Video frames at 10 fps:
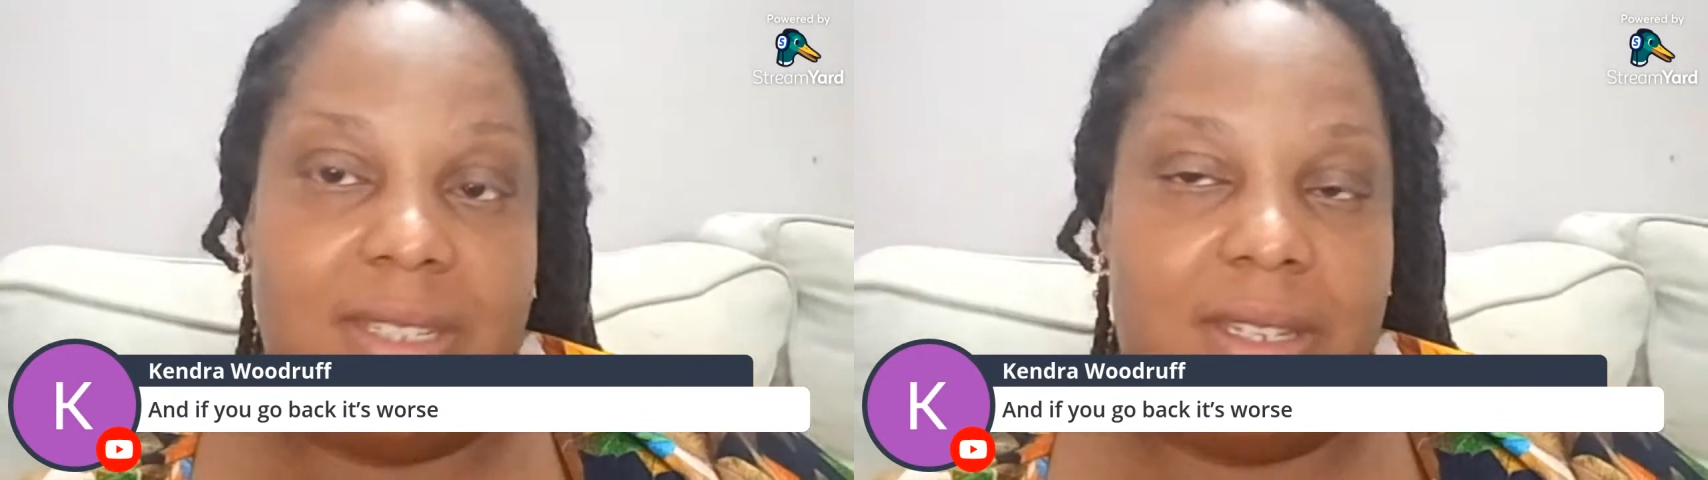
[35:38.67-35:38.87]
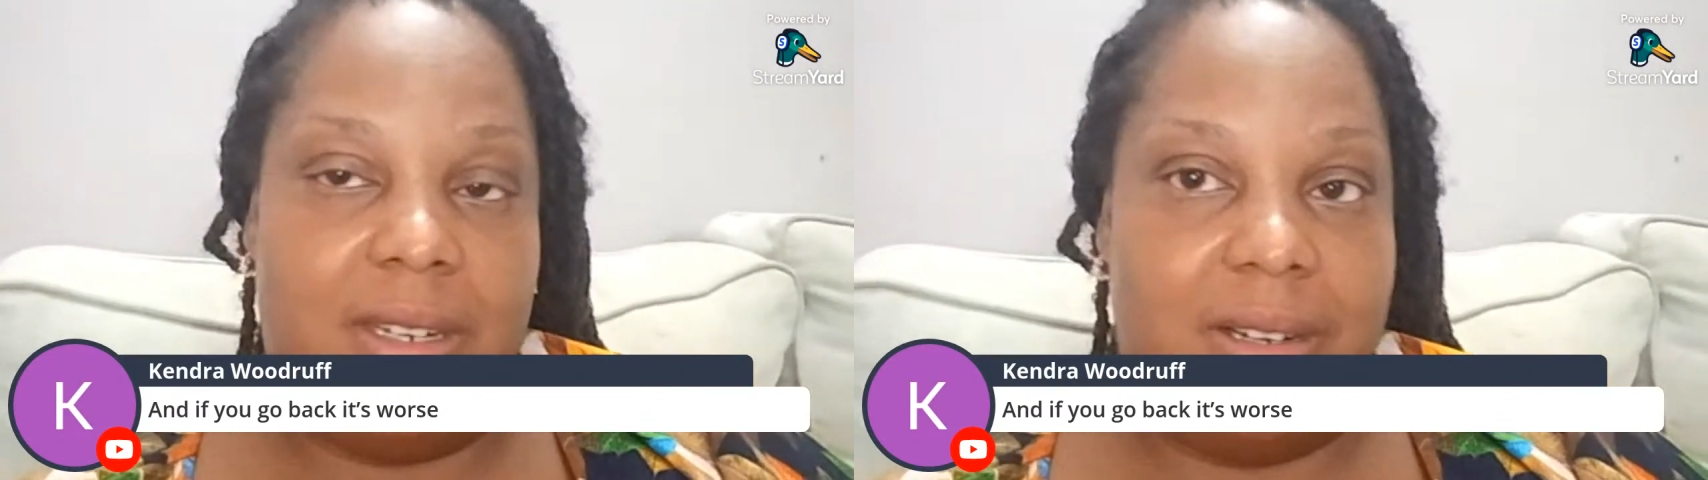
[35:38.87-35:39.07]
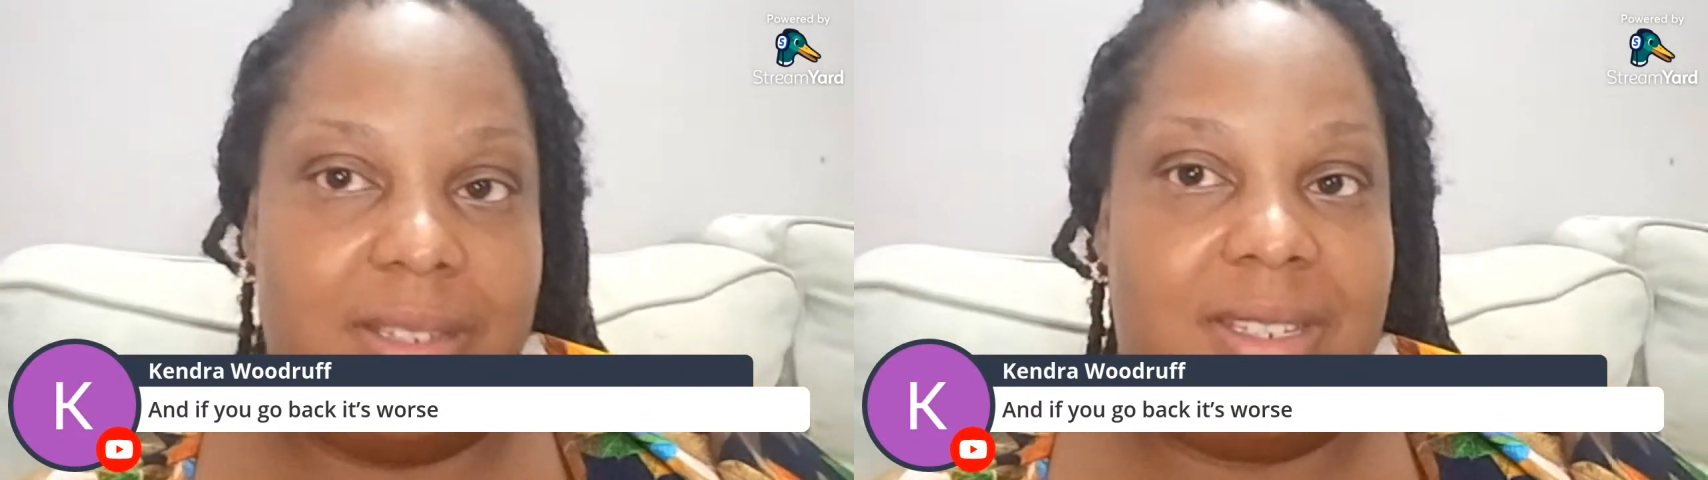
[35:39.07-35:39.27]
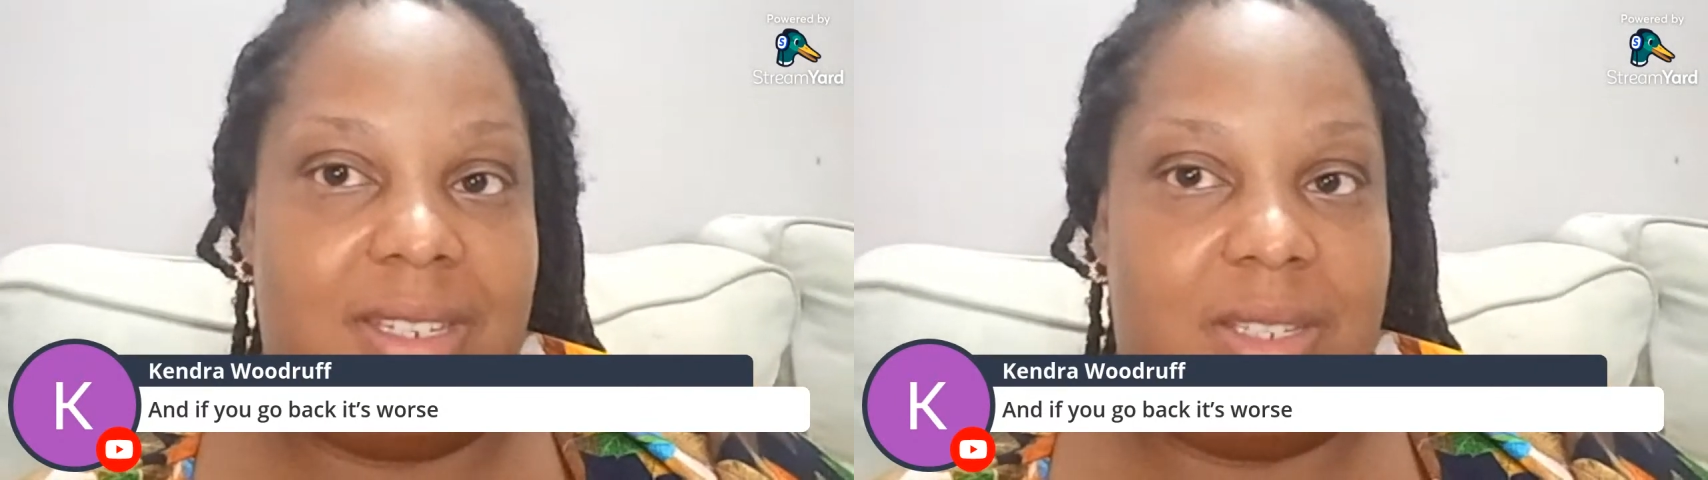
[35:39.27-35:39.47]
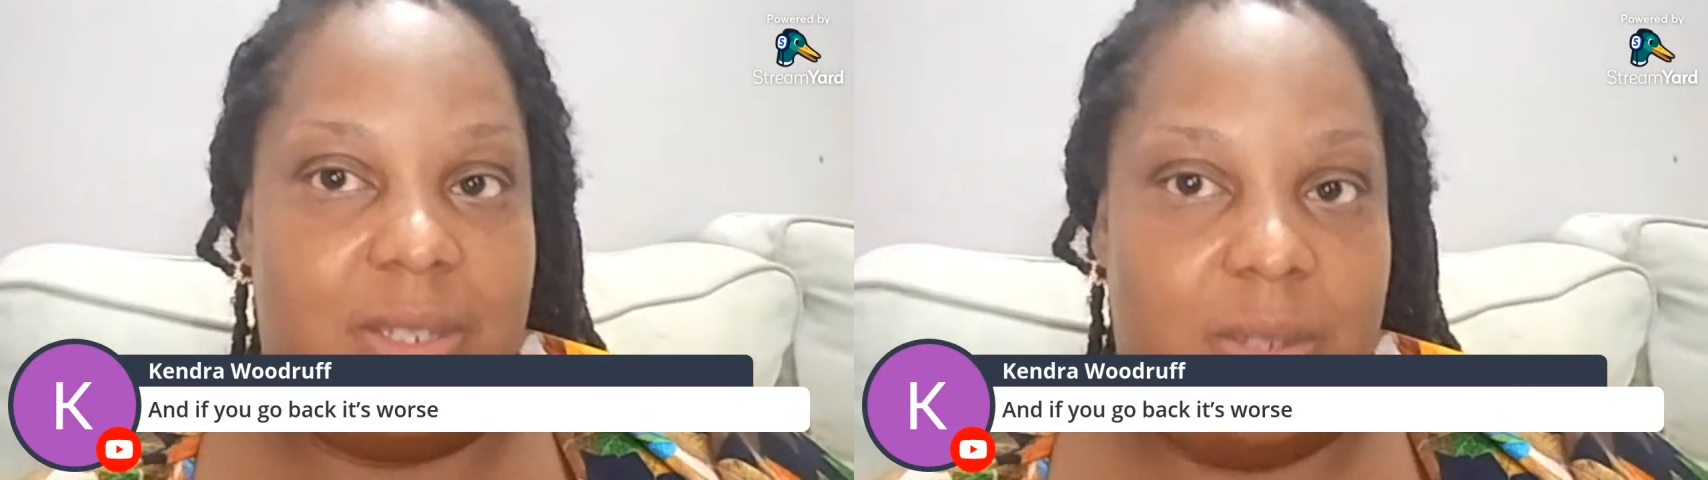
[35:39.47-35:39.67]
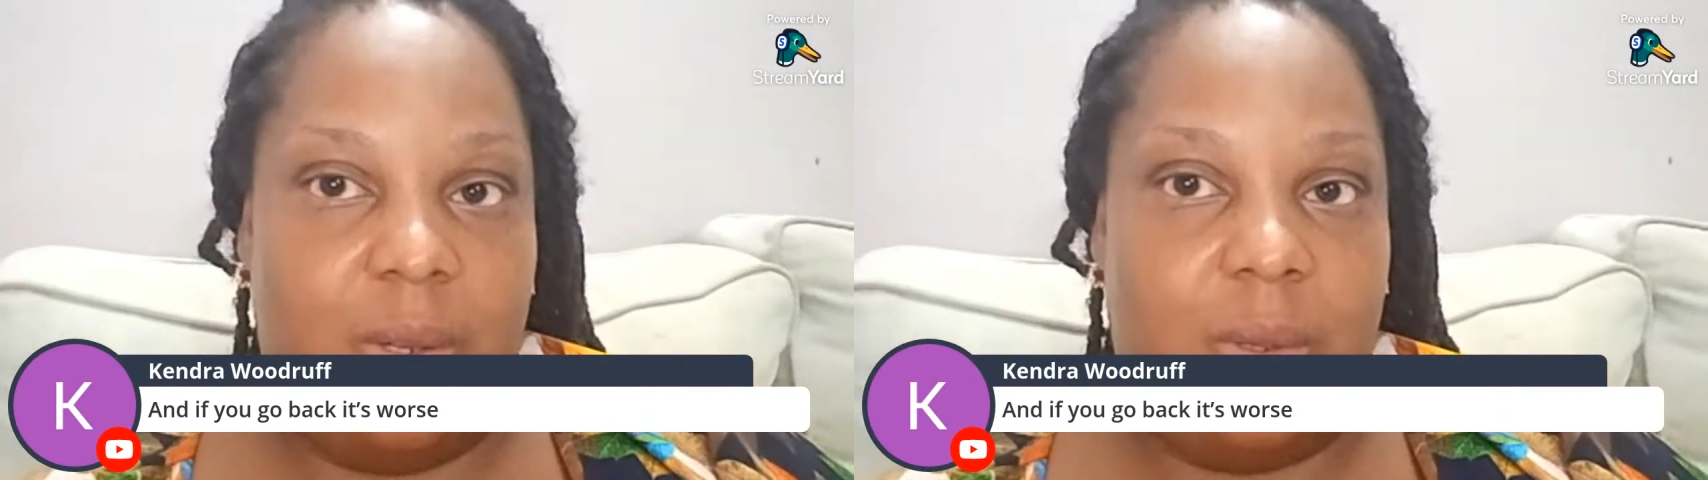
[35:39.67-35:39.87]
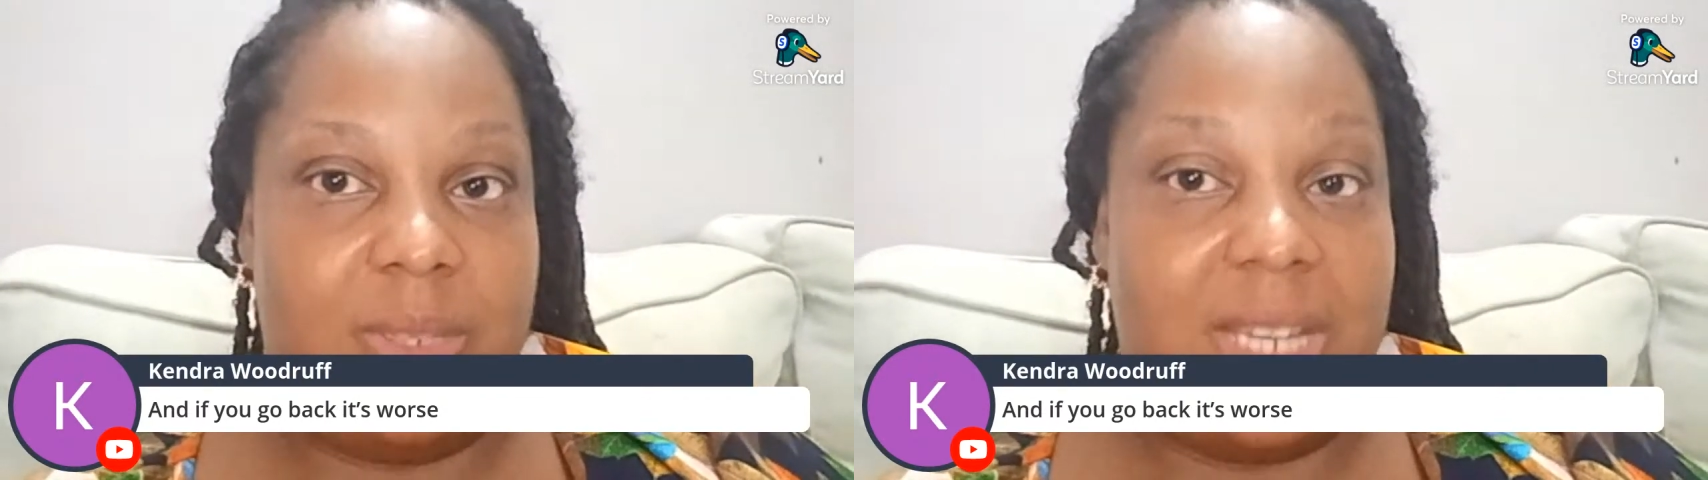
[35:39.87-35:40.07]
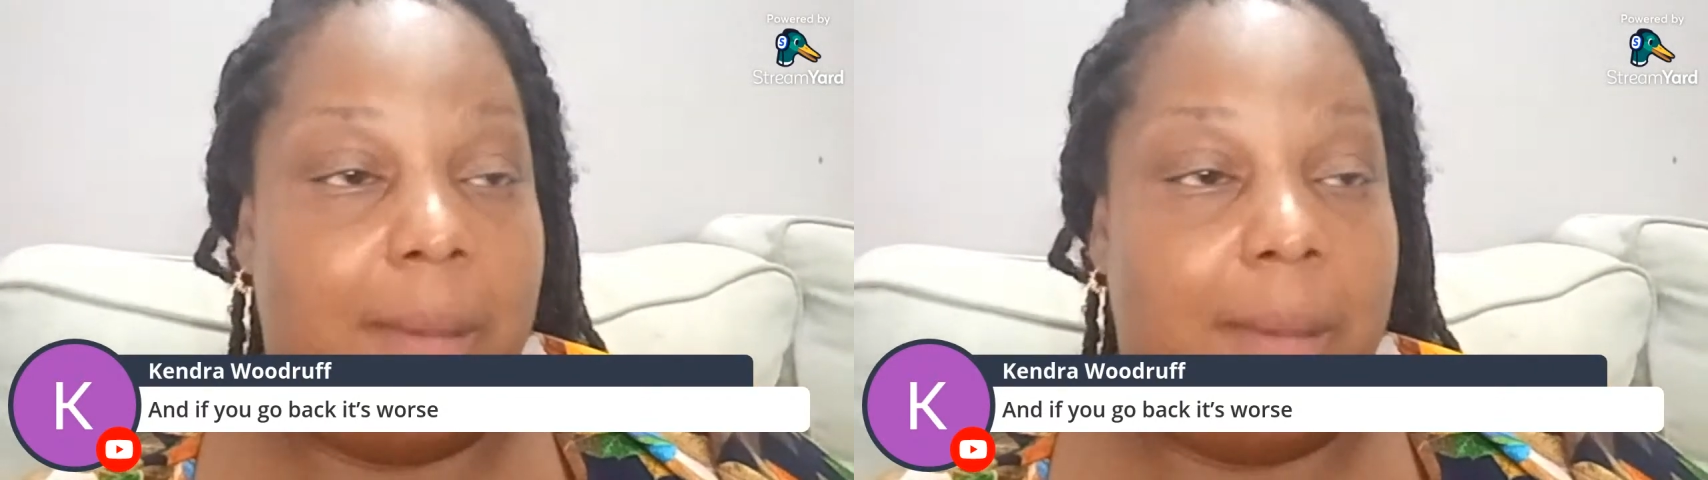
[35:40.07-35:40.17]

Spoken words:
narcissist knows how